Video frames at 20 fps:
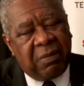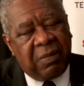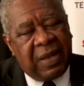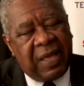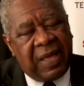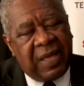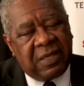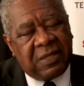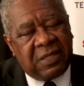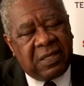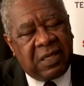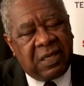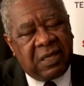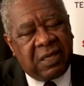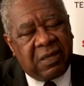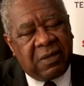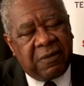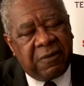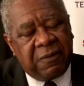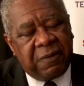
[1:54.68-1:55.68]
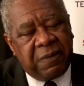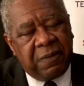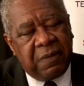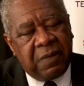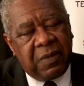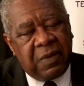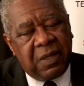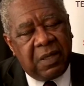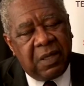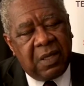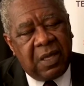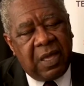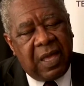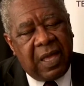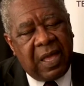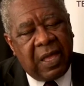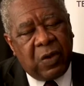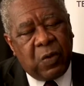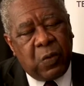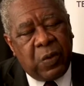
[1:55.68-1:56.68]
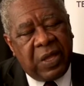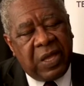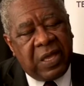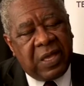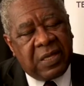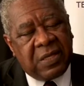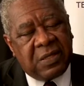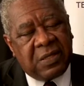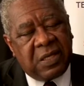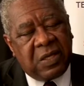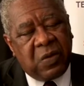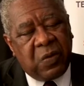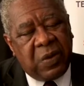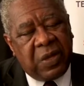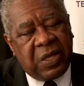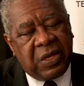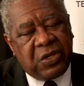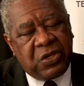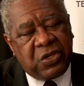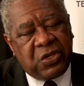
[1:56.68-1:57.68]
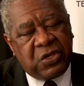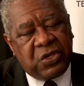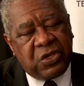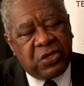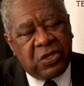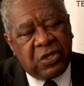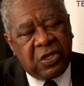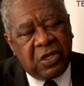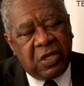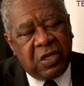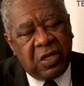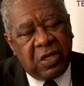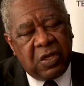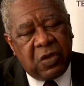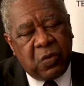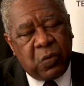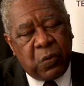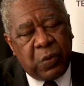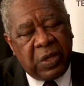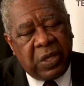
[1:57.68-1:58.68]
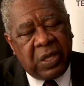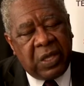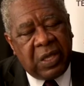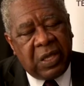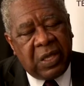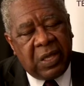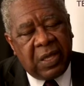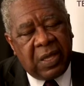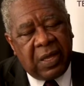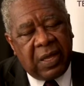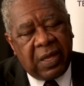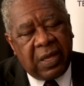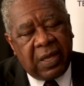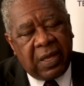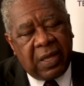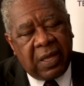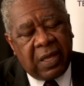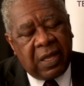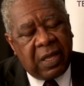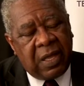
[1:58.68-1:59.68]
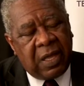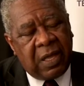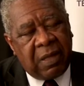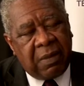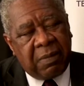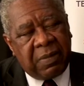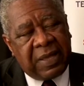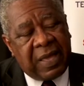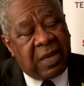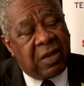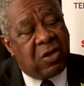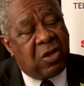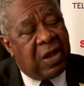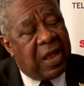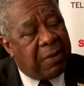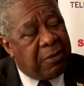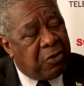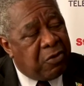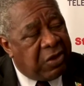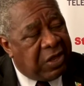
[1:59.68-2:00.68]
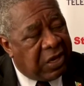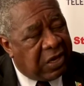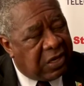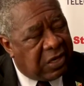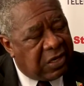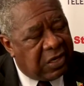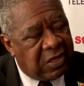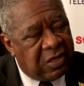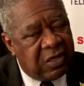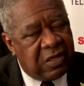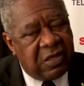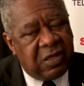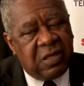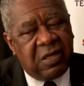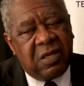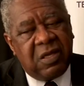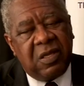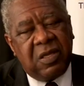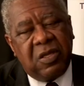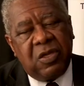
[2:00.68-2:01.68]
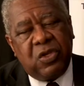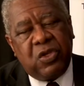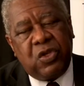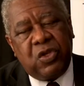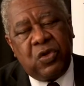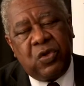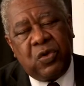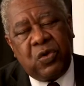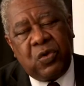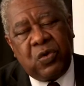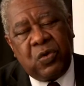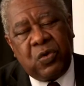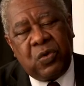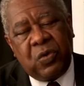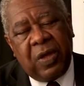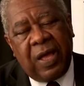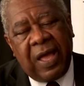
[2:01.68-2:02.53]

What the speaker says: last year, and ways in which we can collaborate to